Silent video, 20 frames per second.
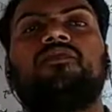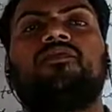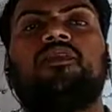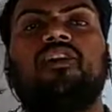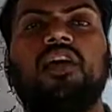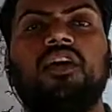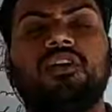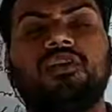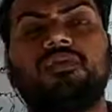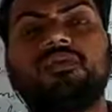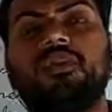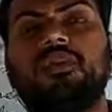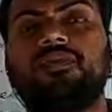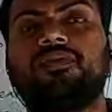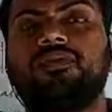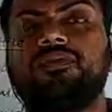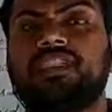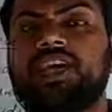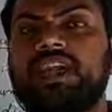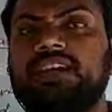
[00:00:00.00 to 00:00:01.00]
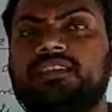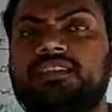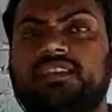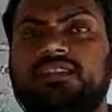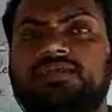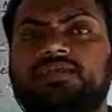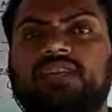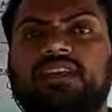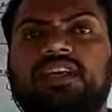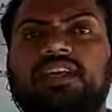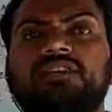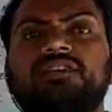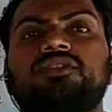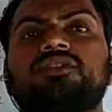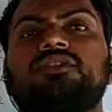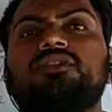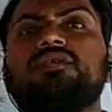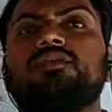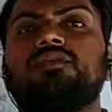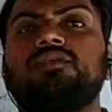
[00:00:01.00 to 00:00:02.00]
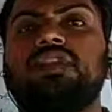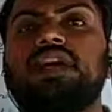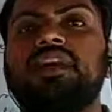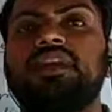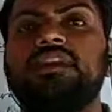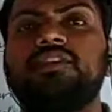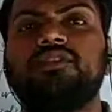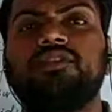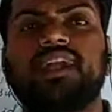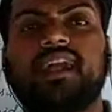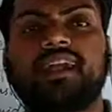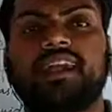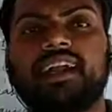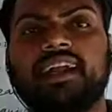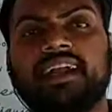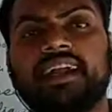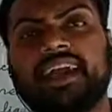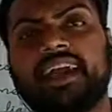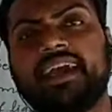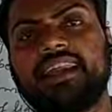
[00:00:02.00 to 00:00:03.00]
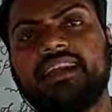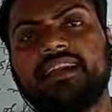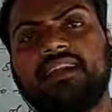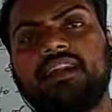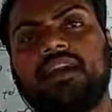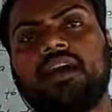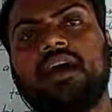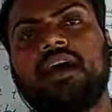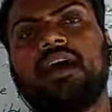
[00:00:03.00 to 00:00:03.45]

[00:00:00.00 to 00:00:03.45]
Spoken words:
volume of that substance through the eureka can